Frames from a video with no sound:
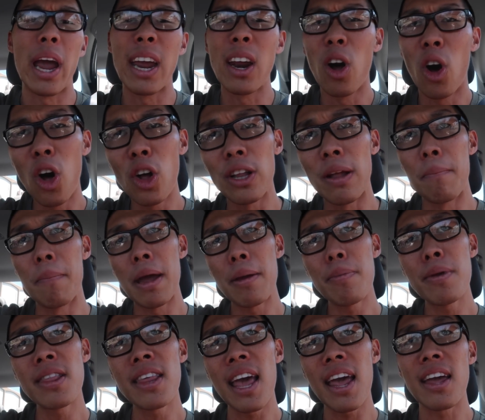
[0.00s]
wait, hold up.
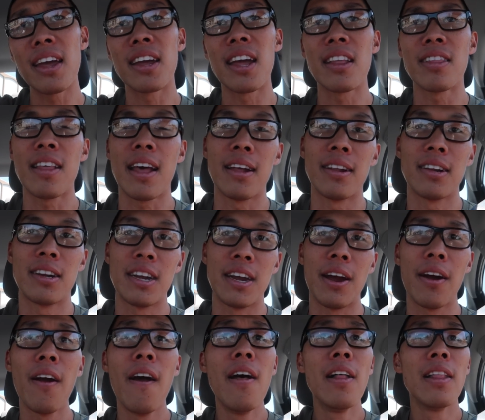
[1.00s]
Maybe they didn't get that
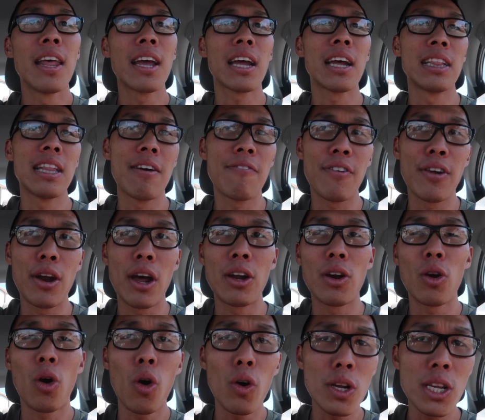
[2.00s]
deer. Like eleven
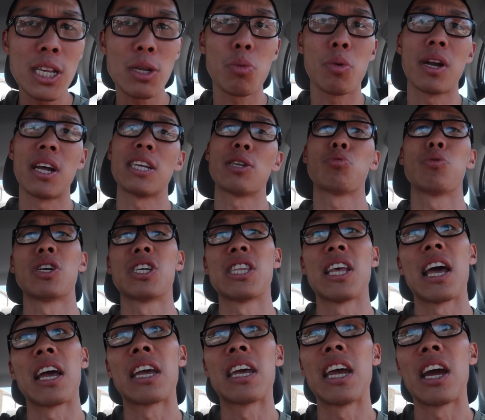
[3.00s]
hundred horses when I switched
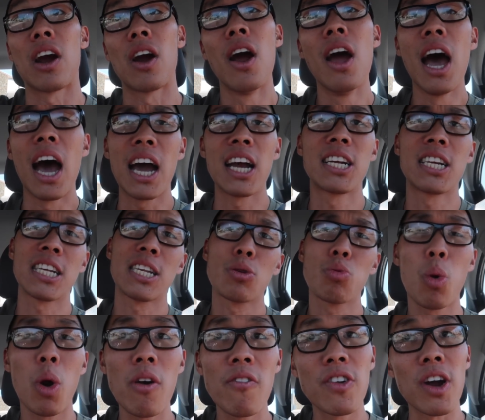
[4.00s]
that gear. I just
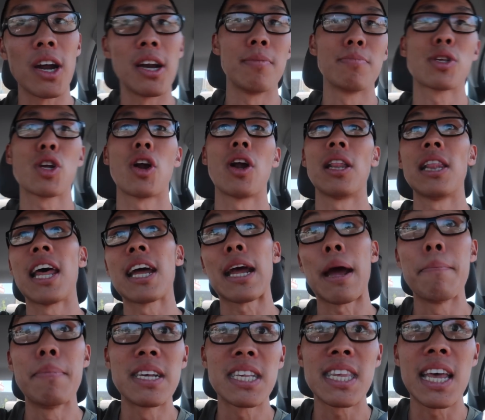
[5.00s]
swerved on them, sort of like
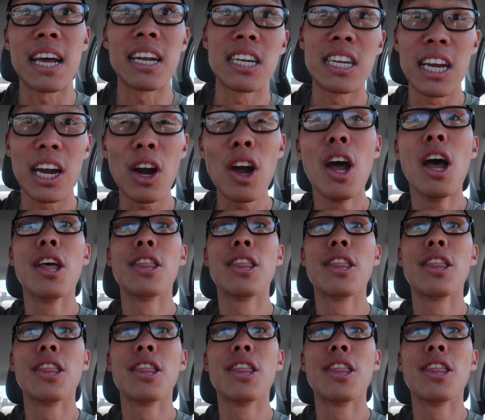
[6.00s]
I missed that deer.